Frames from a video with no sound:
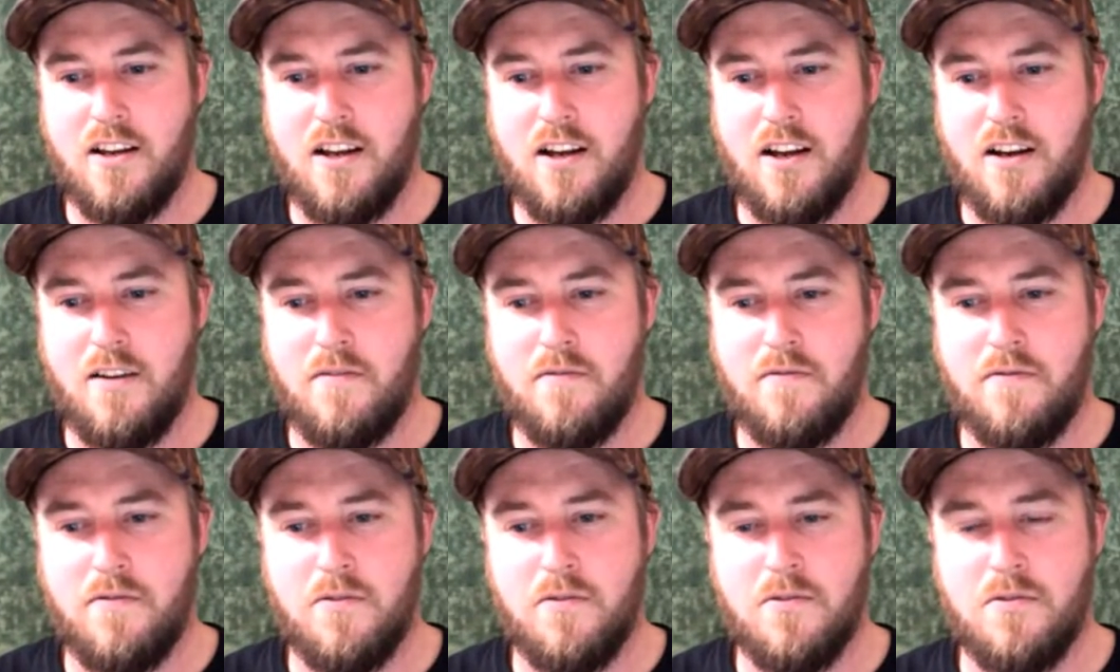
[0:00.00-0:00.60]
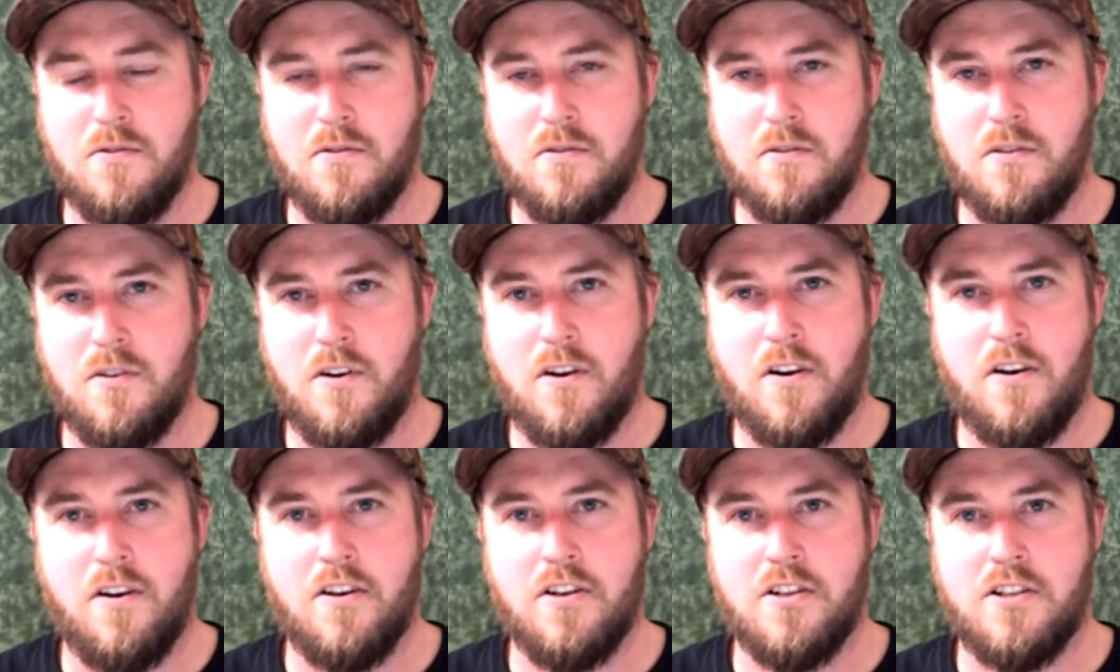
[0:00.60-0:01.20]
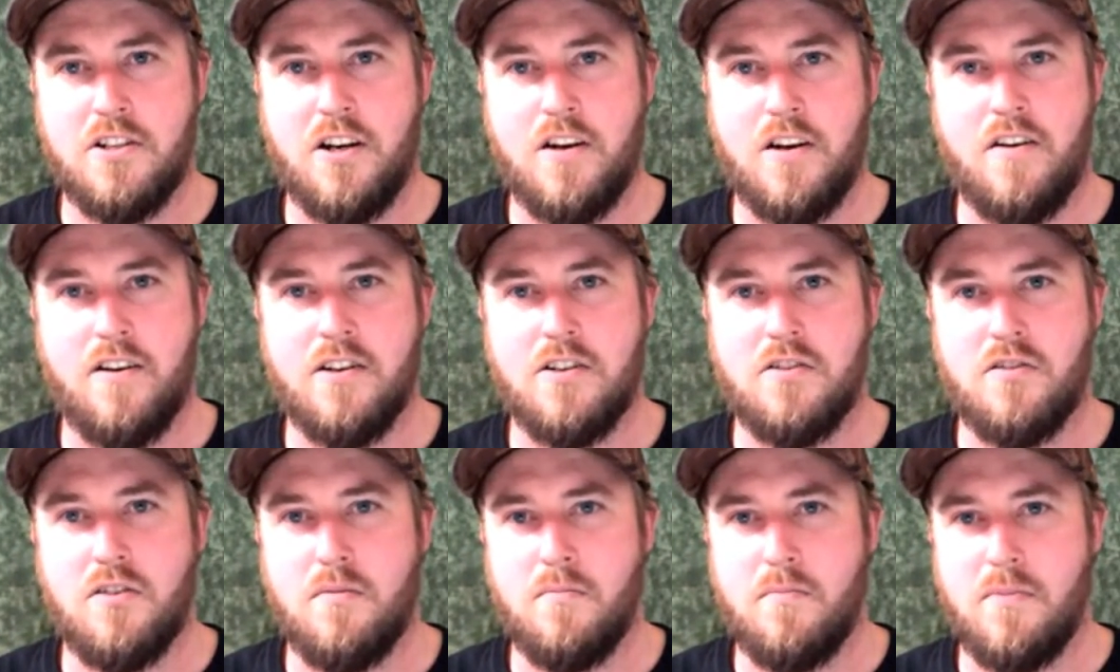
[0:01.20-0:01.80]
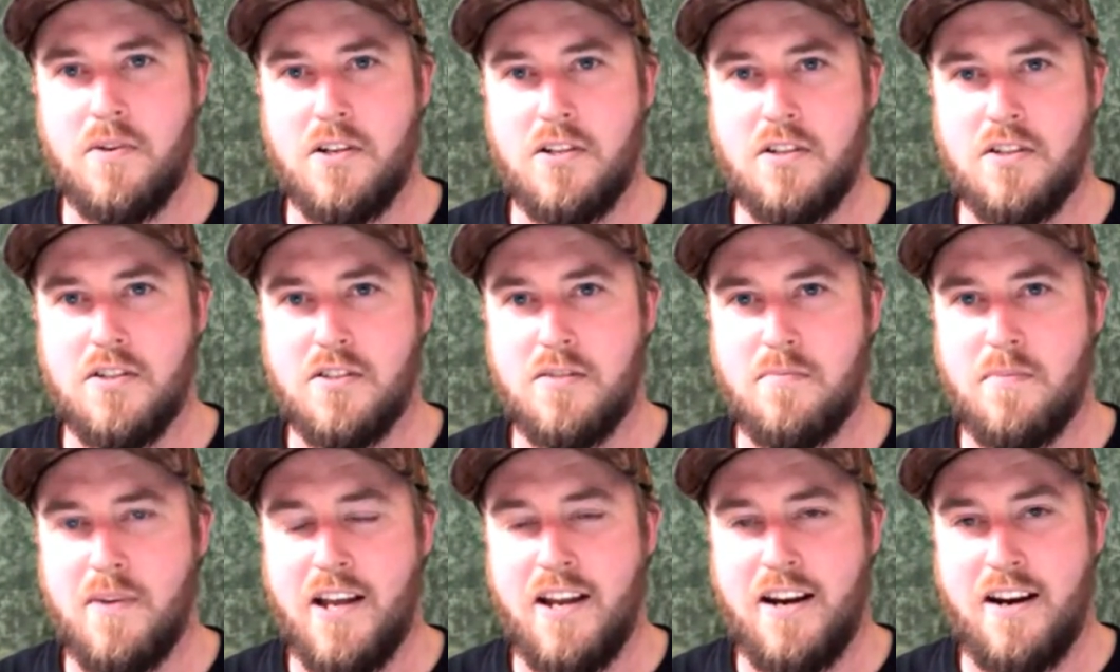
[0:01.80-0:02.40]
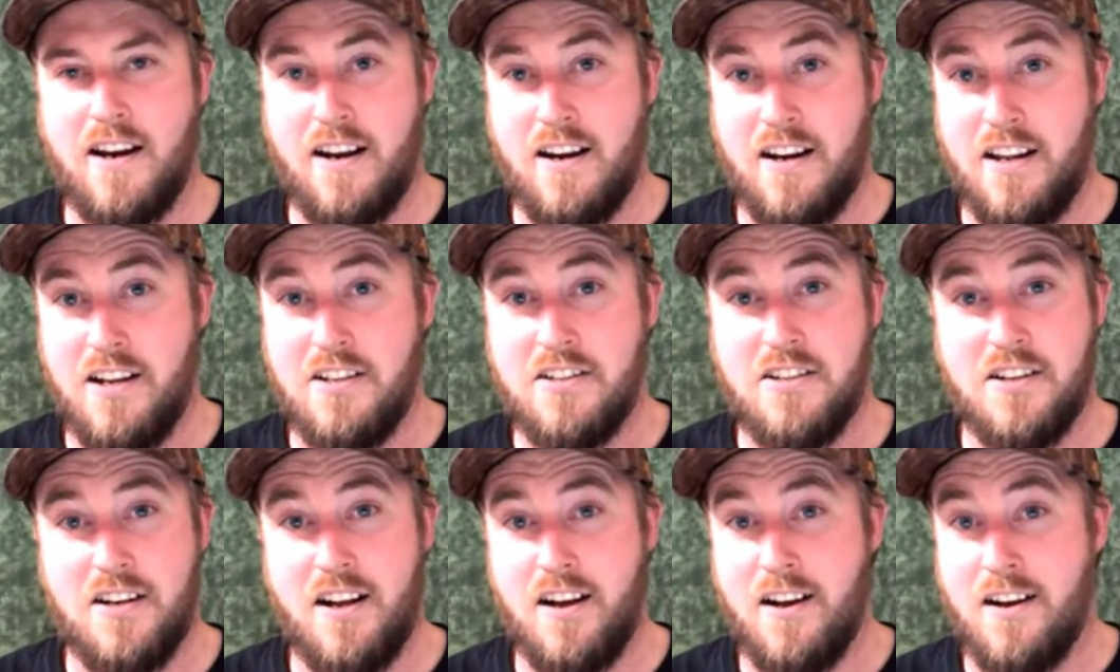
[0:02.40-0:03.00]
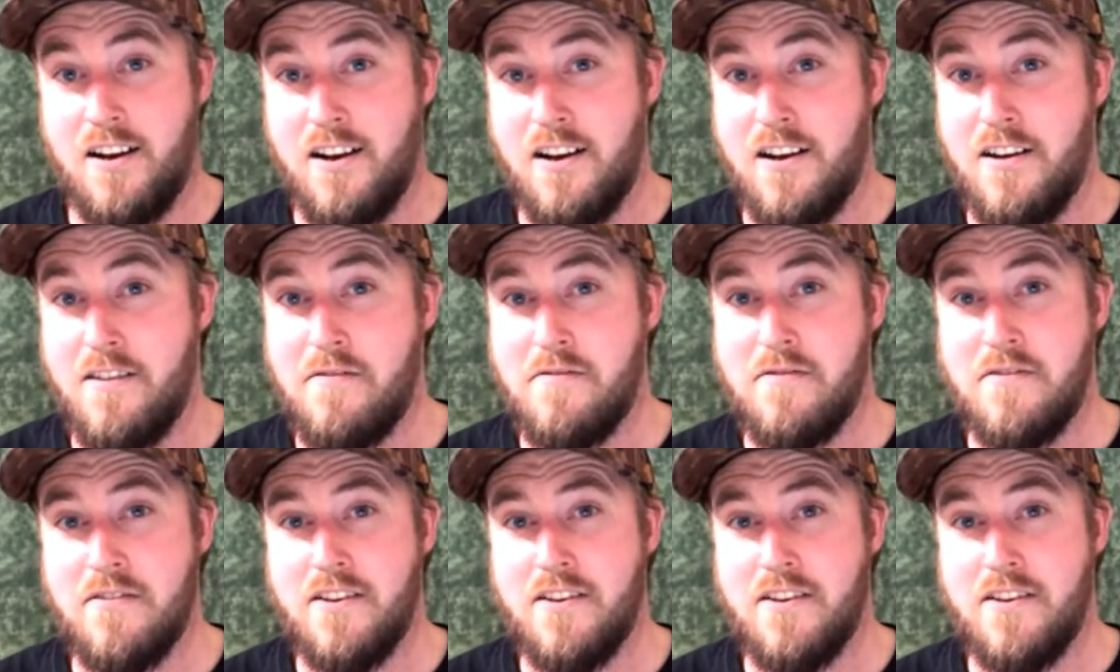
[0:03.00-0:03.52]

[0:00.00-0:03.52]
a full-grown cherry shrimp, which is about an inch and a half,